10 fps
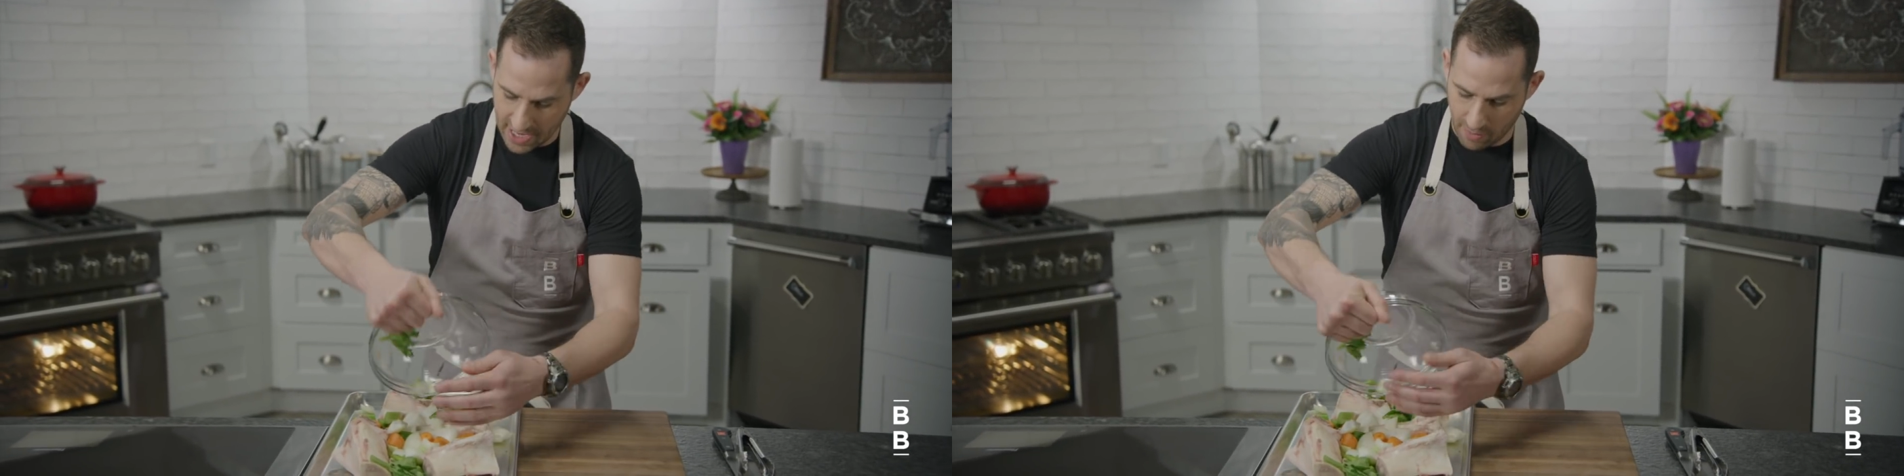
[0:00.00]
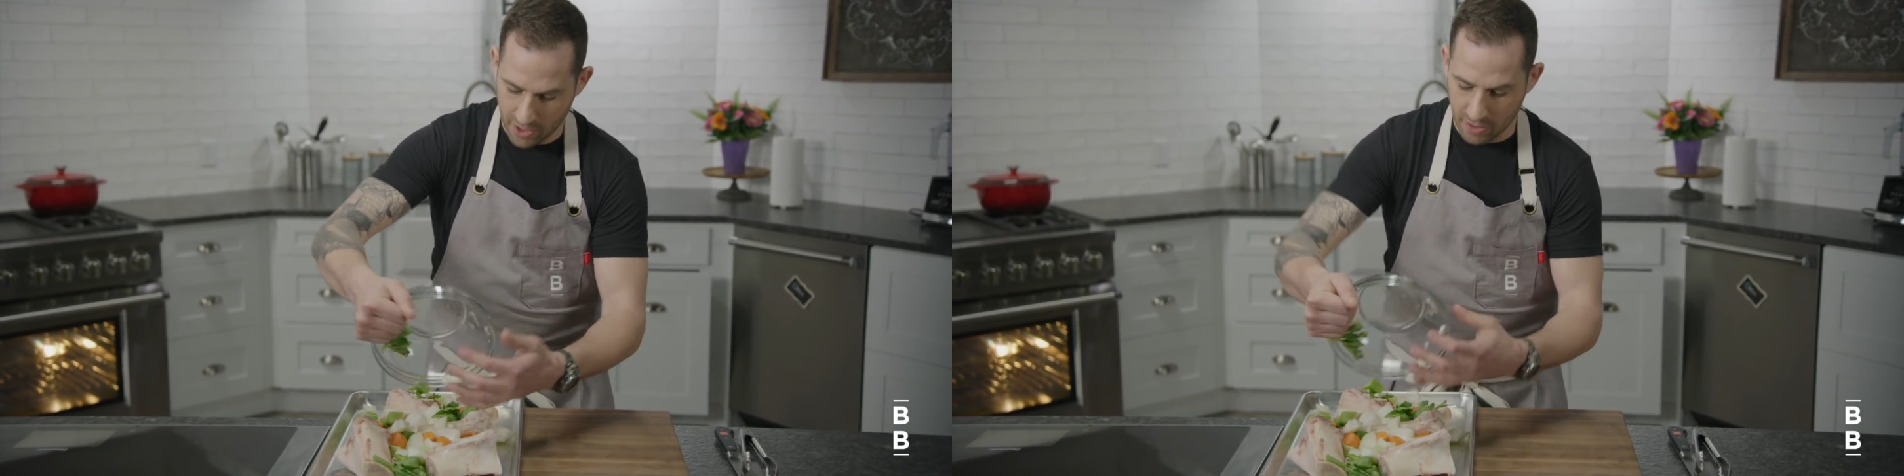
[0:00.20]

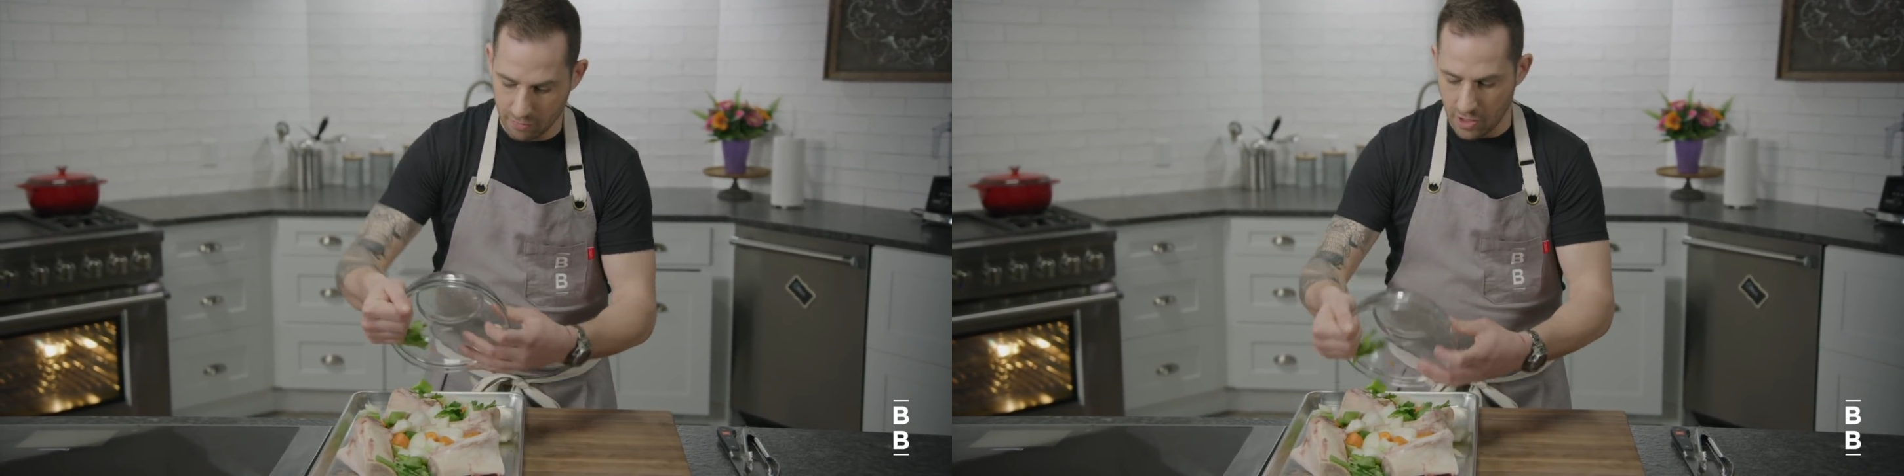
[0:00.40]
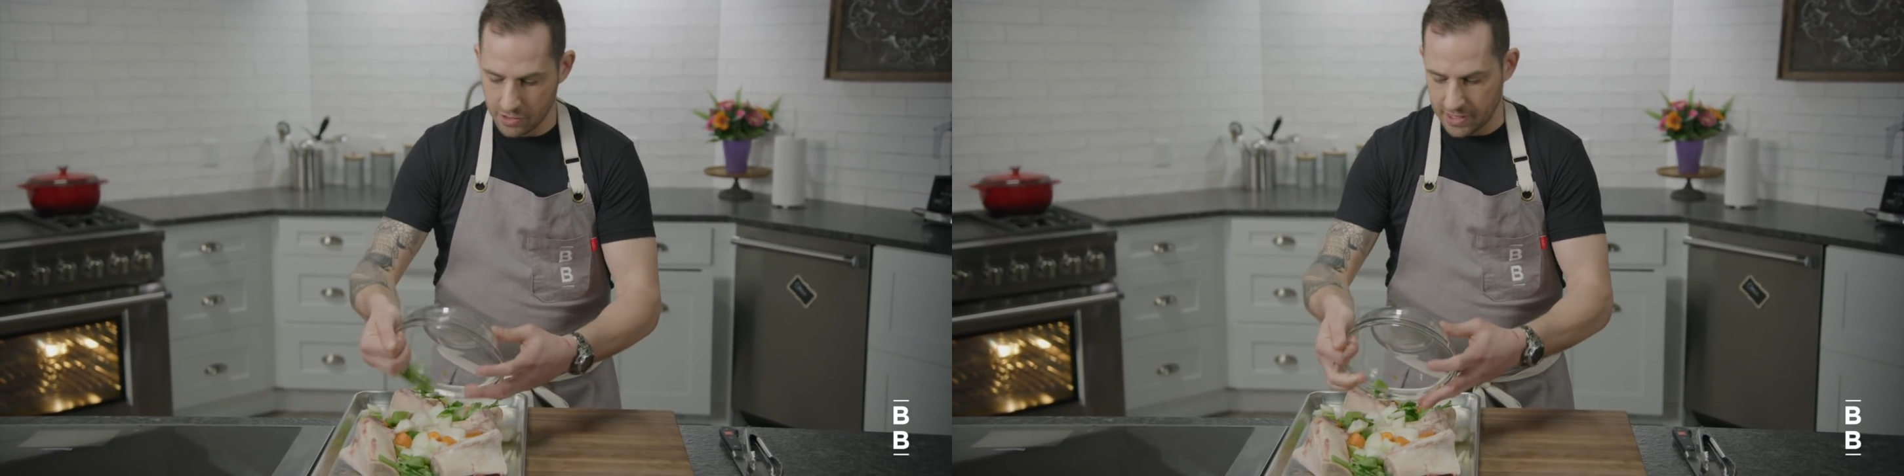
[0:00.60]
and we're gonna
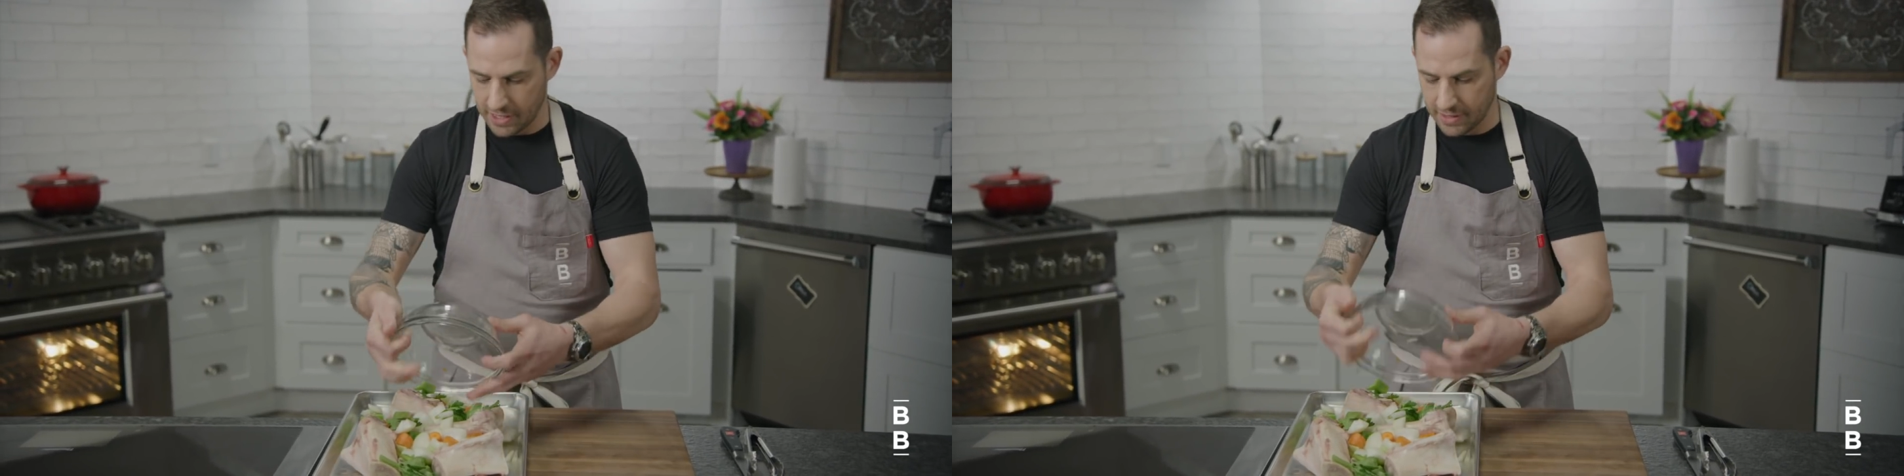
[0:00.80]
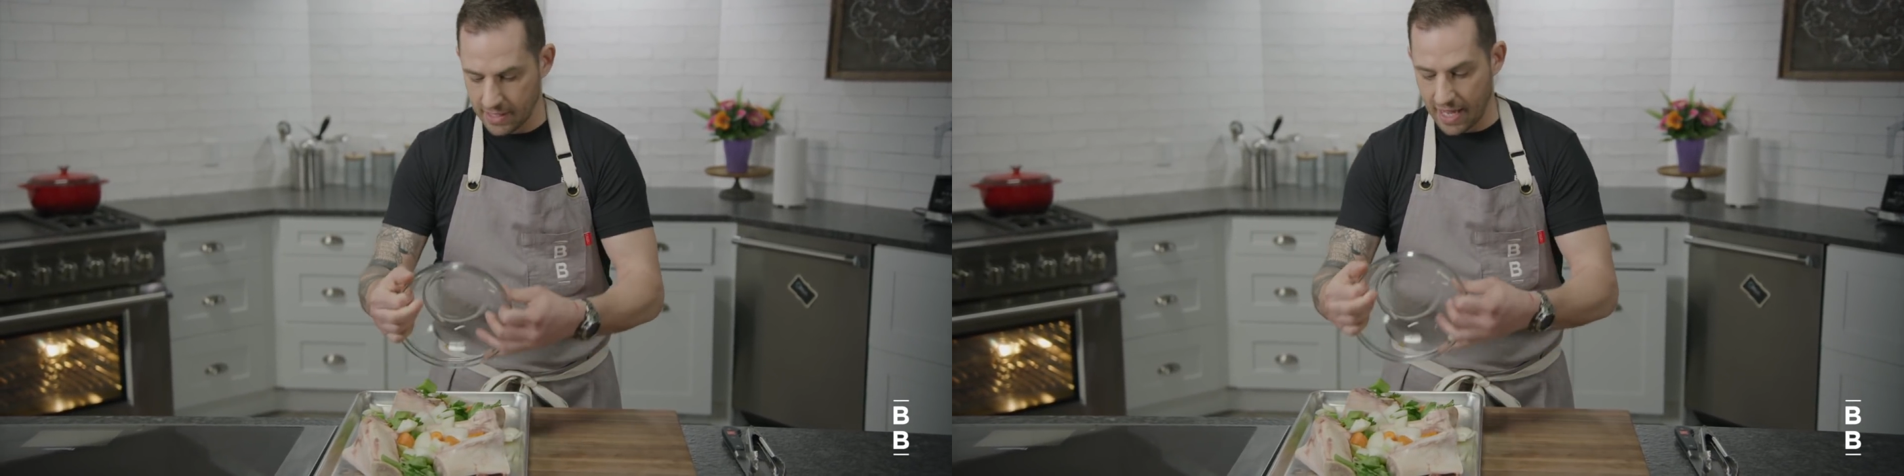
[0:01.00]
roast
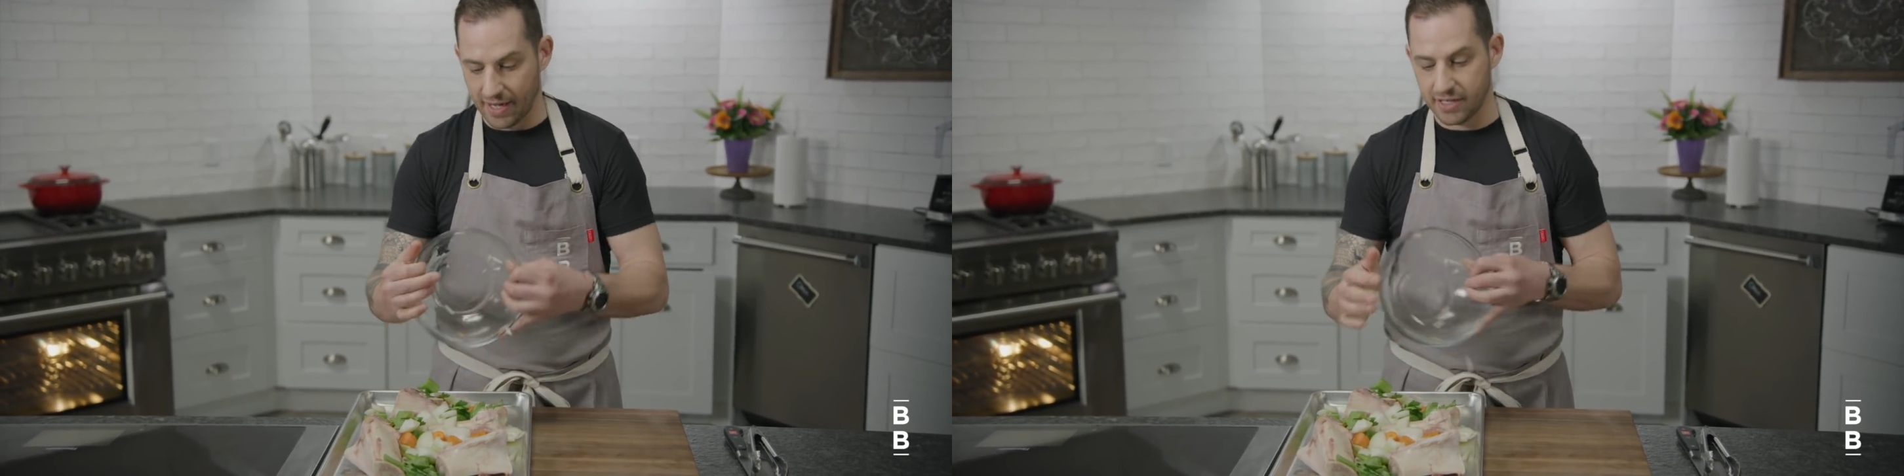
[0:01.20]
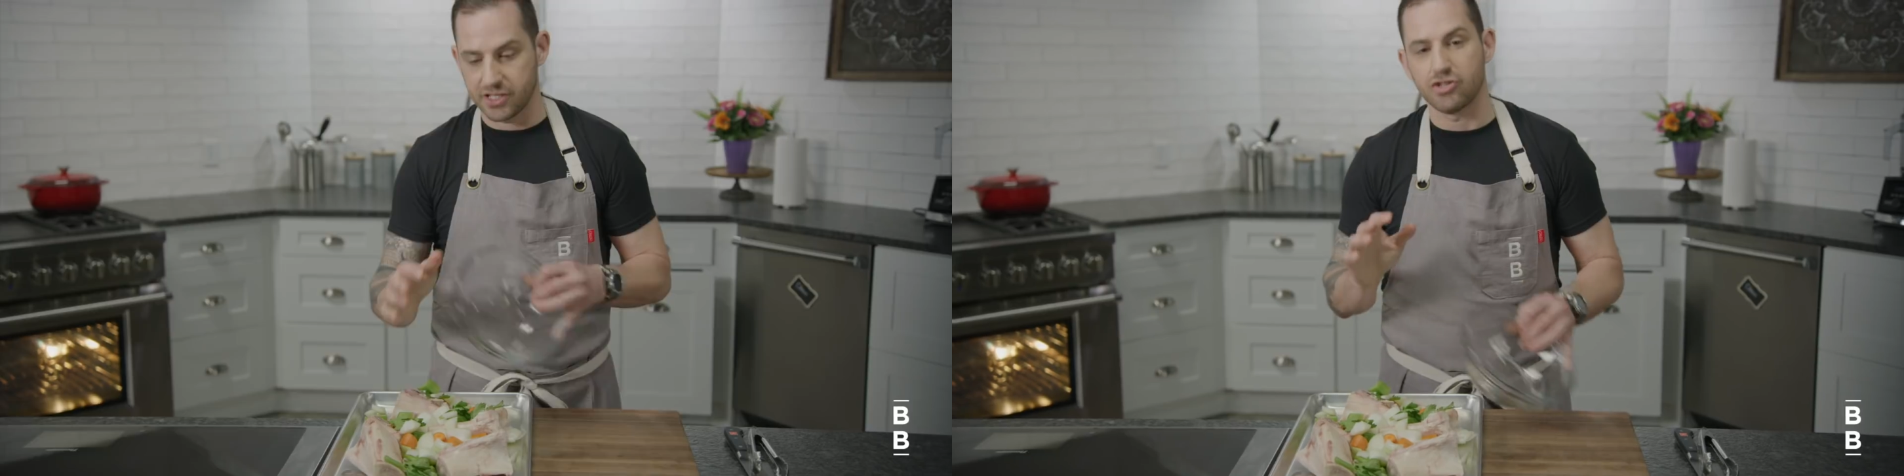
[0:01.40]
it at
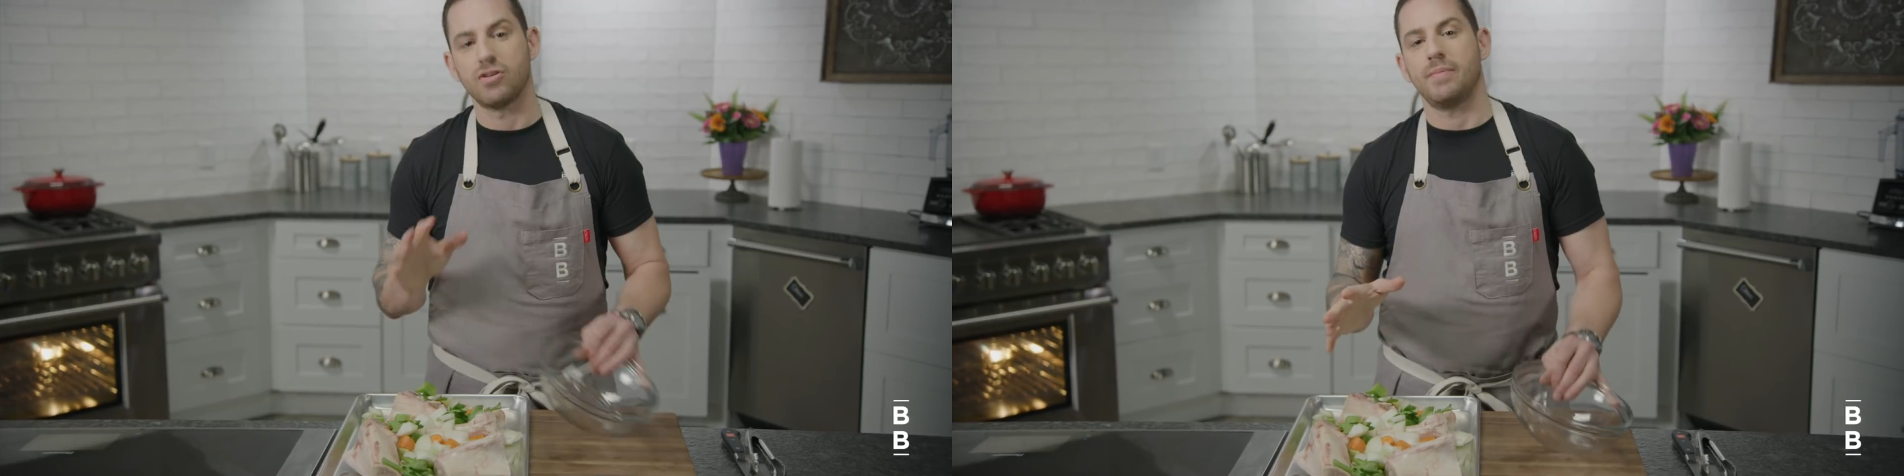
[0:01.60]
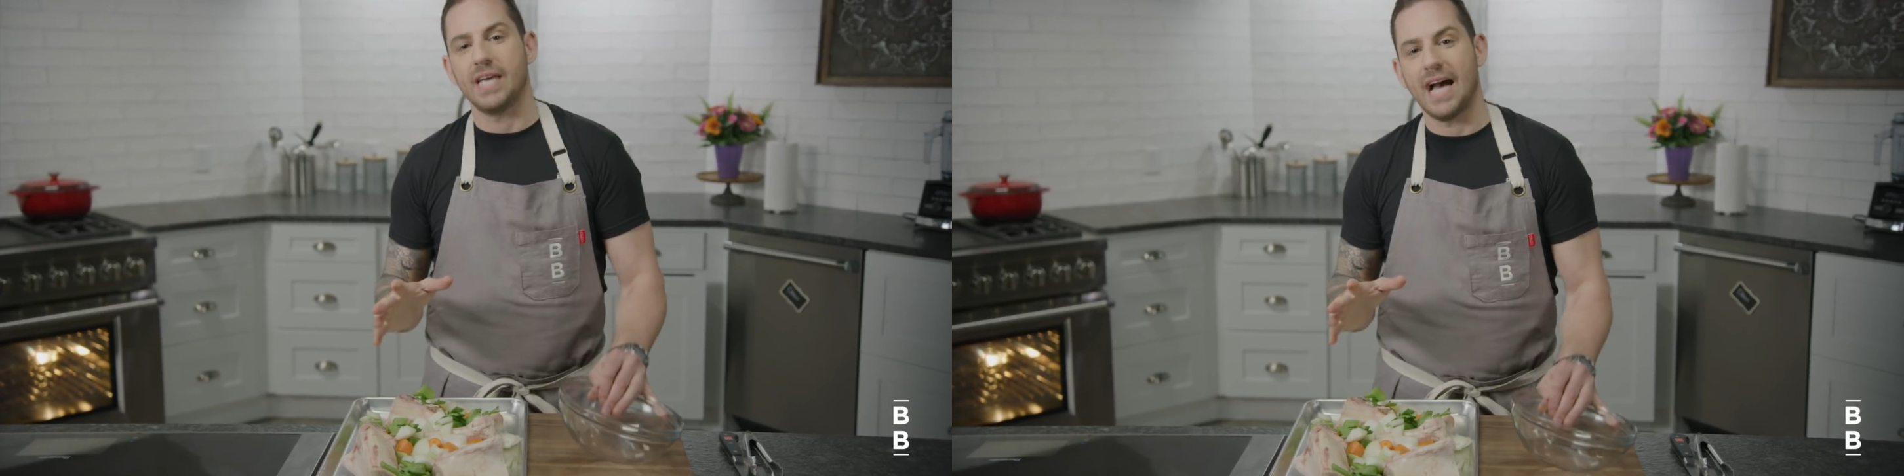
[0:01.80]
an
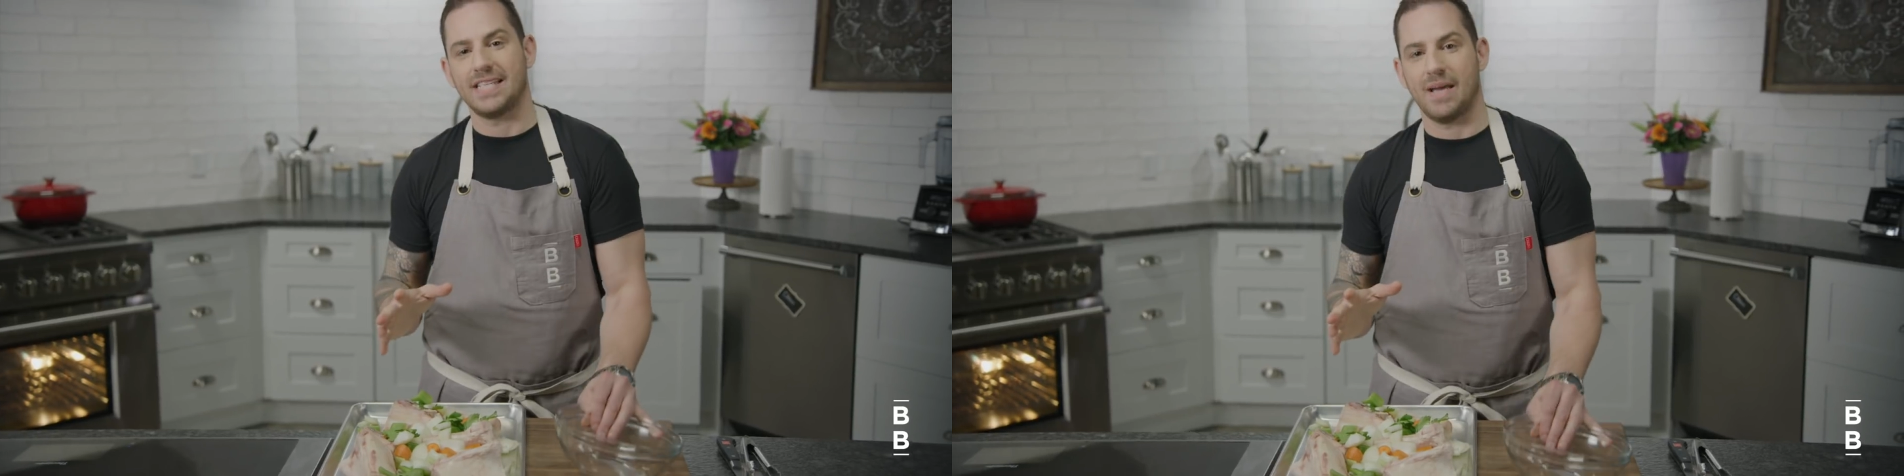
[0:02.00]
extremely high